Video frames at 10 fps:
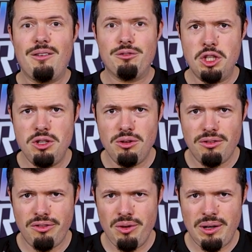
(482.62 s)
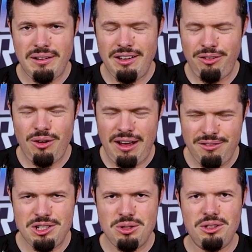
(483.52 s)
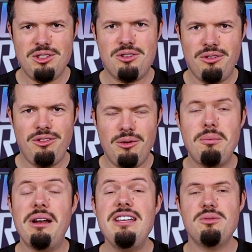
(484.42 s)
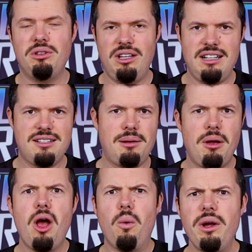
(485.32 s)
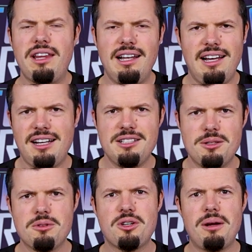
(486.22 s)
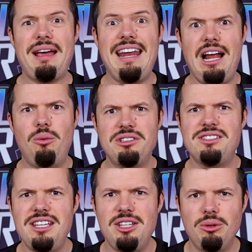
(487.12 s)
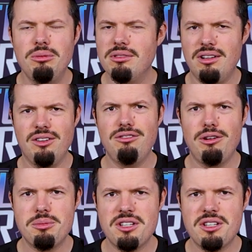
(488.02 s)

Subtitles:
To you, the viewer, if you have enjoyed this review, please will you hit us up with a like and subscribe, and I will see you on the flip